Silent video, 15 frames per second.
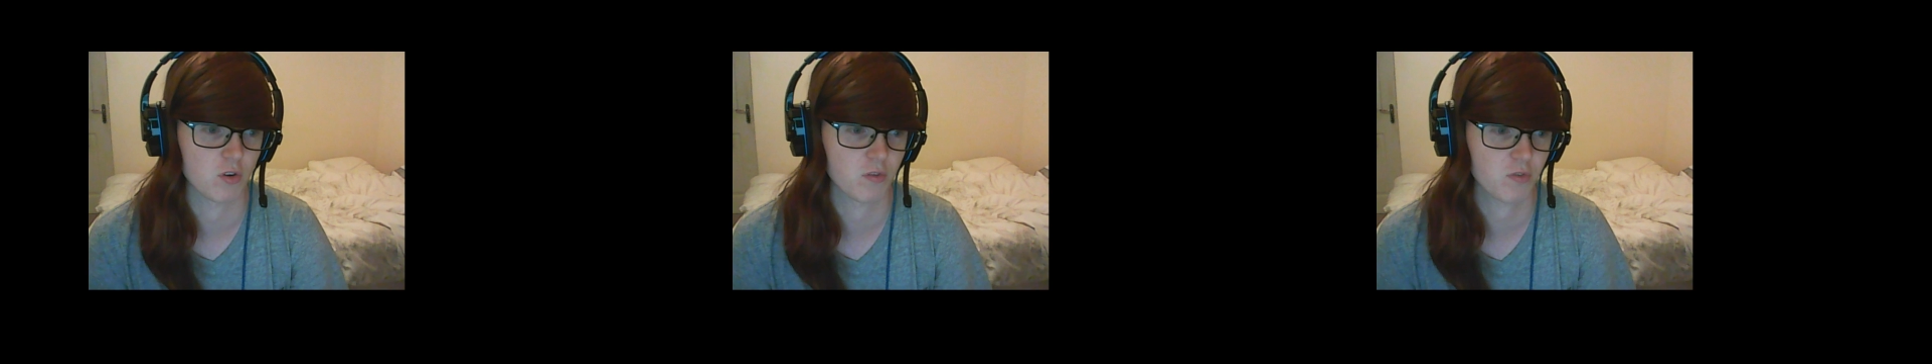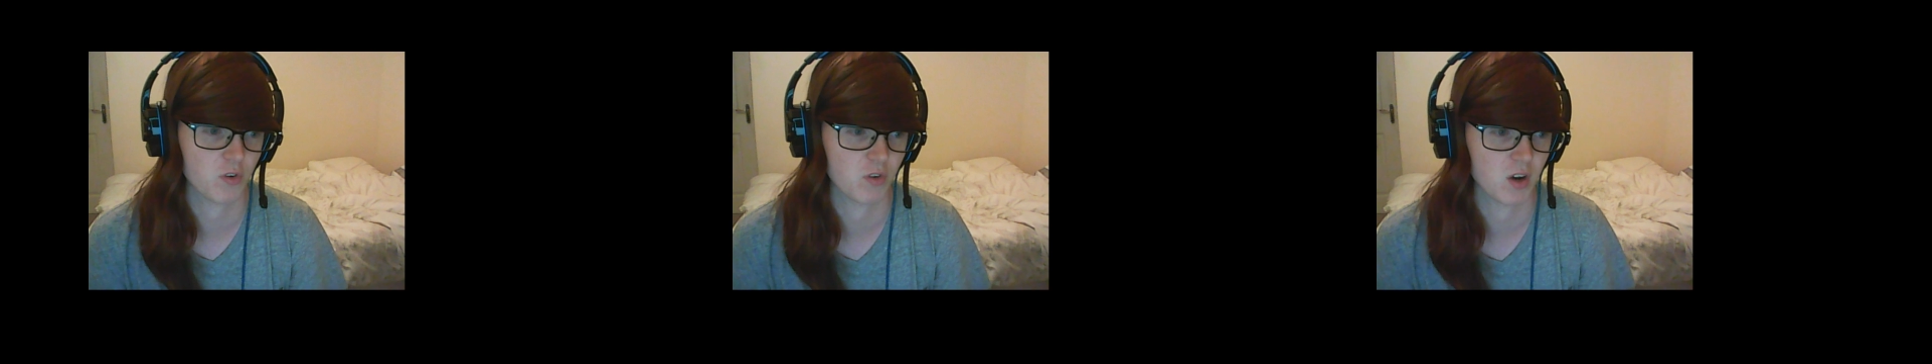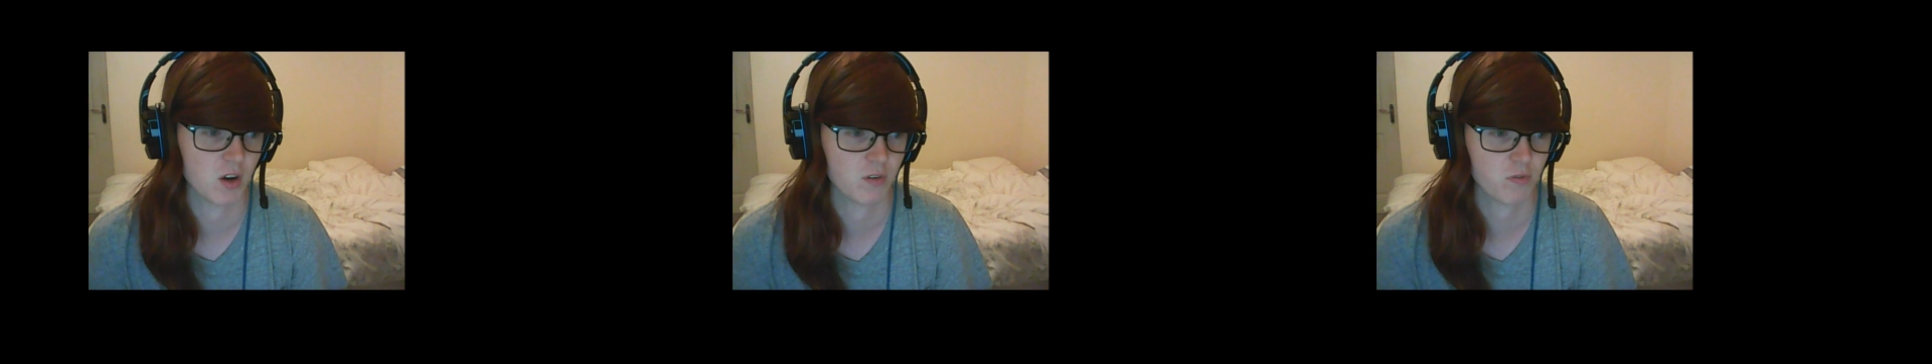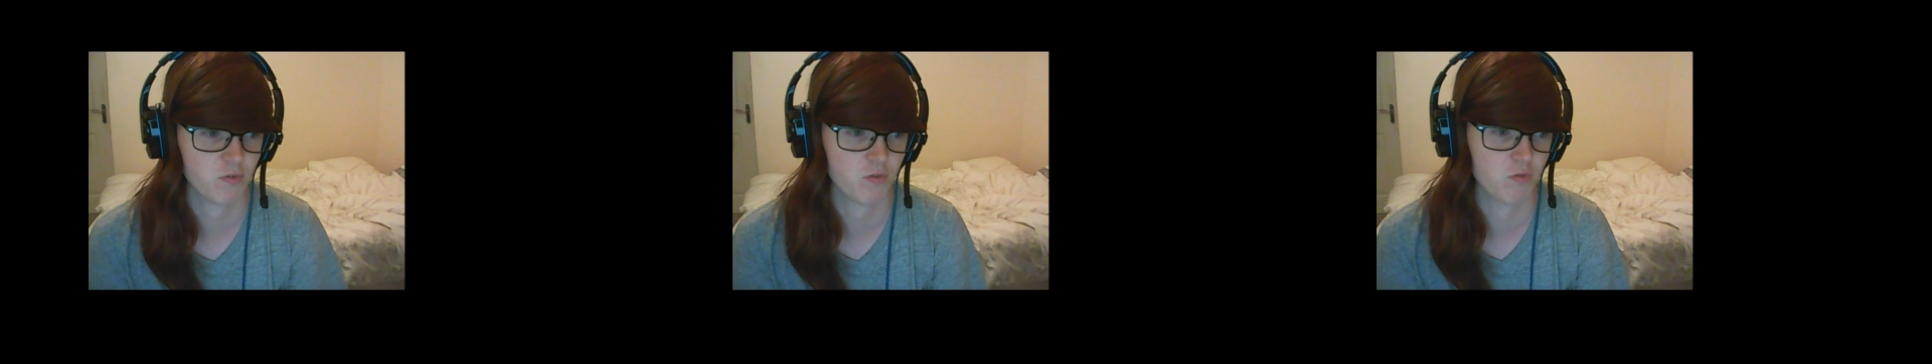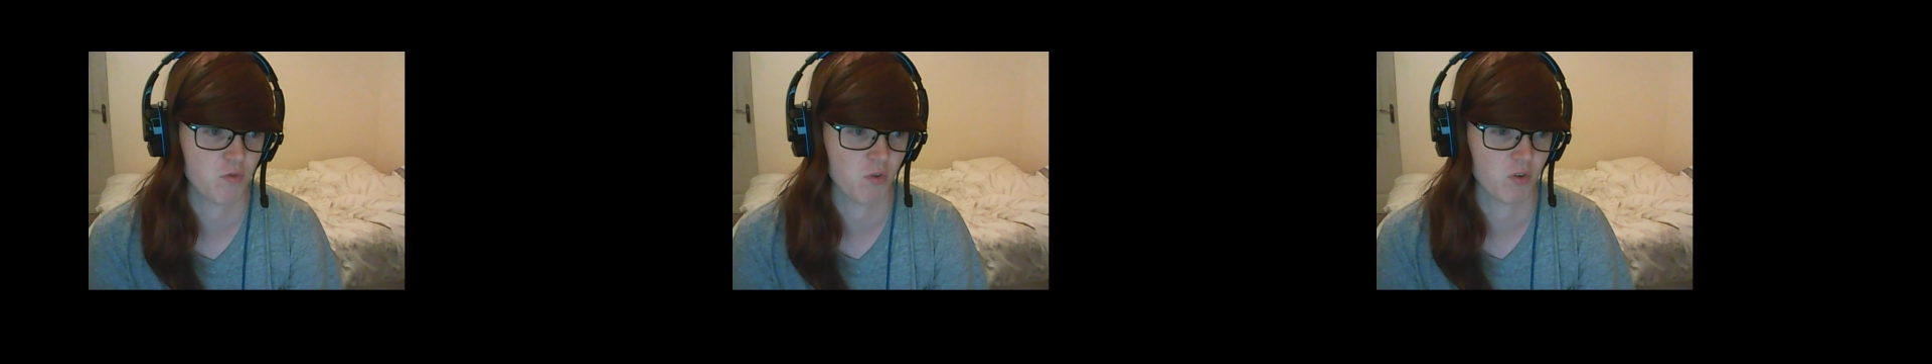for a
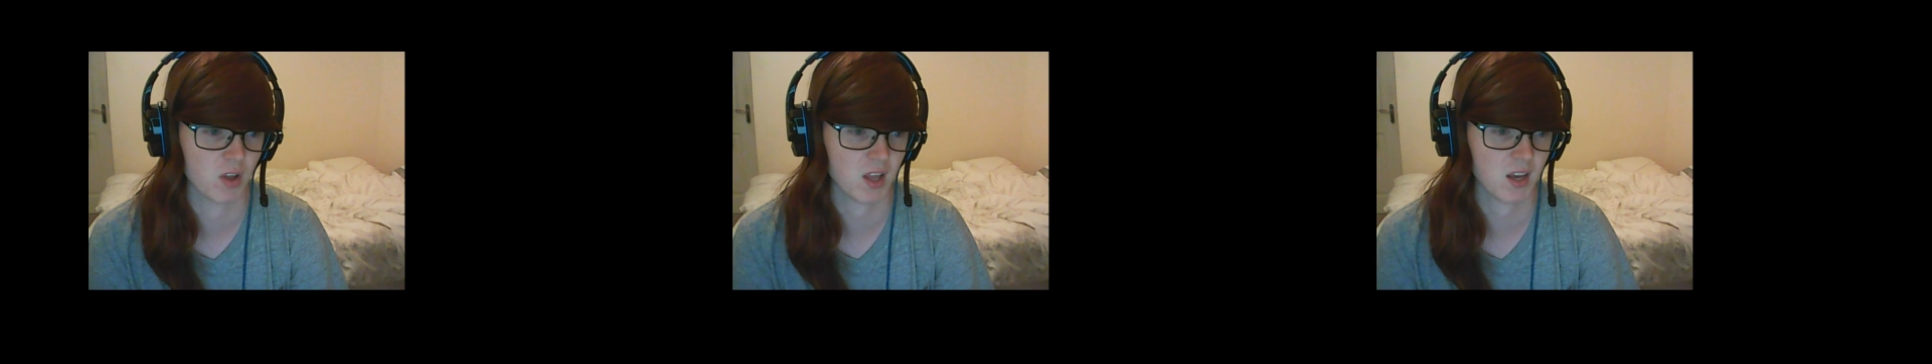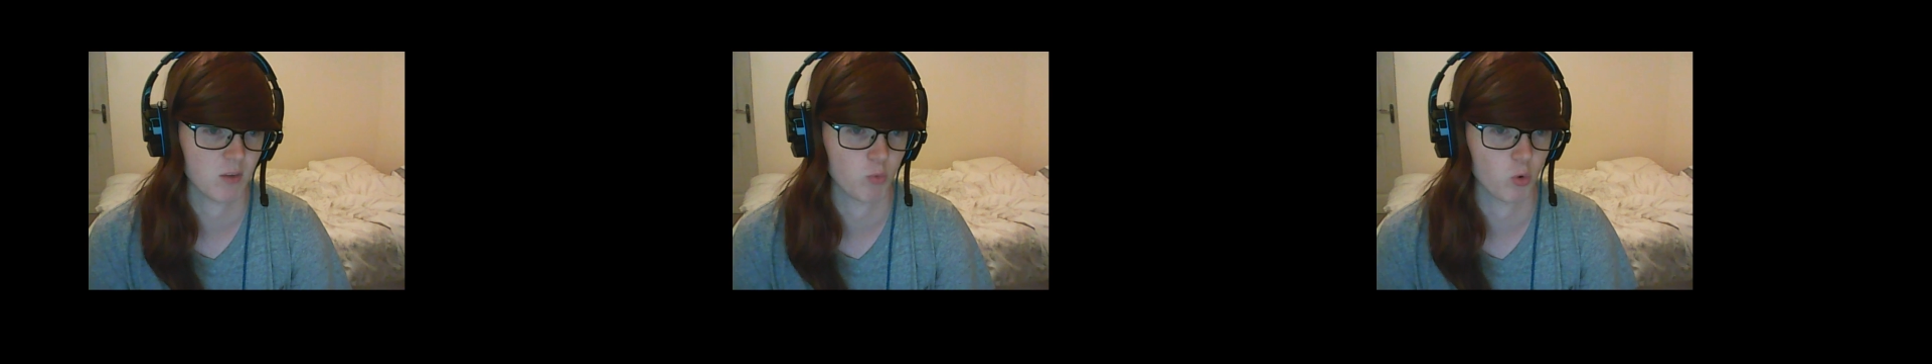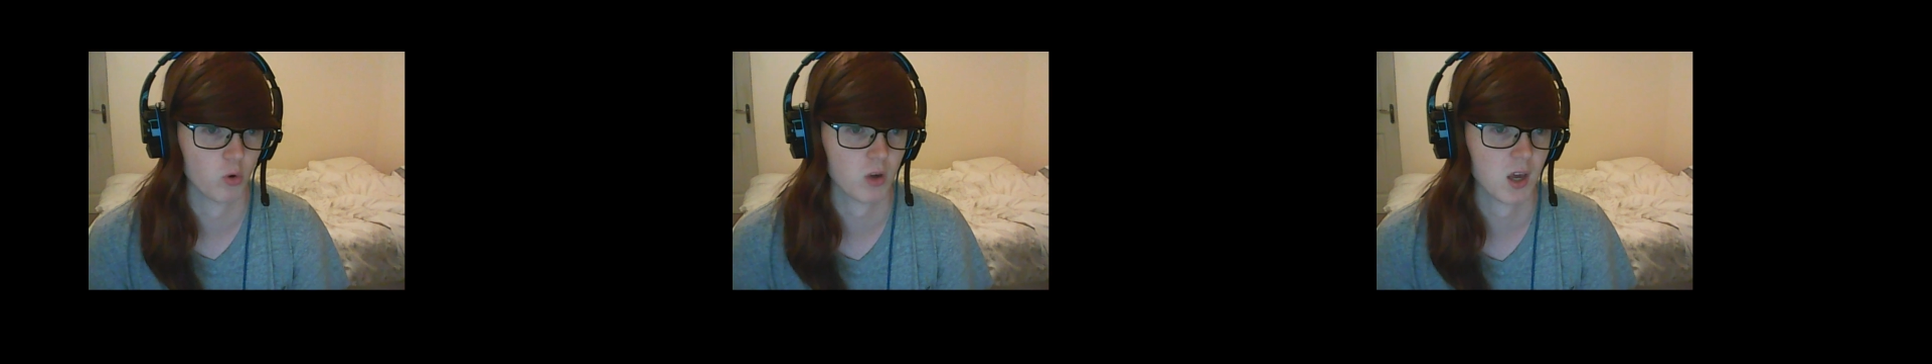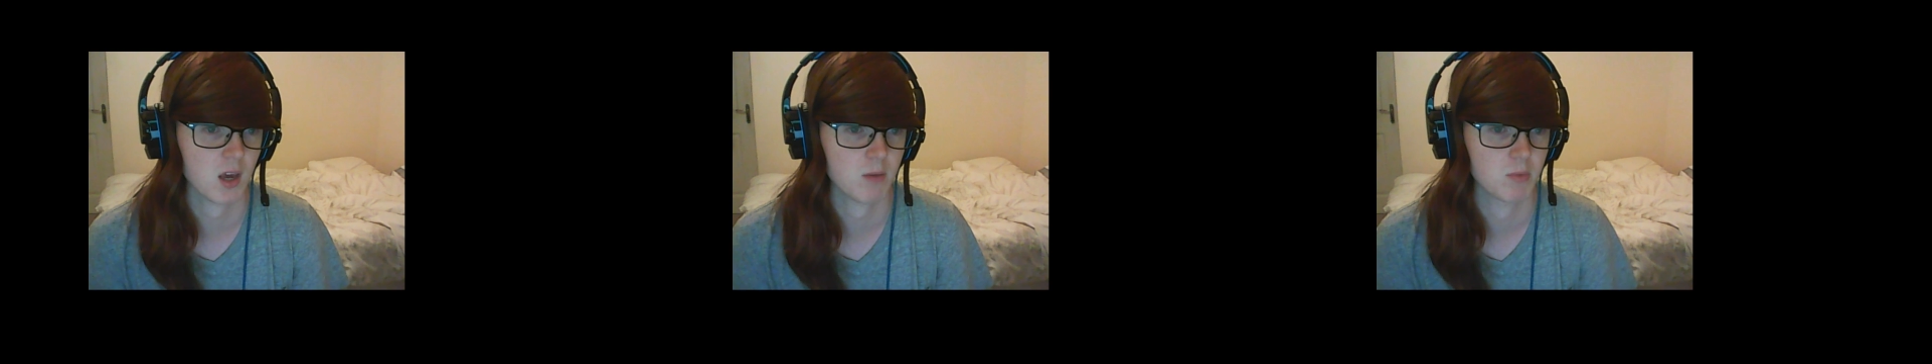for a late war game.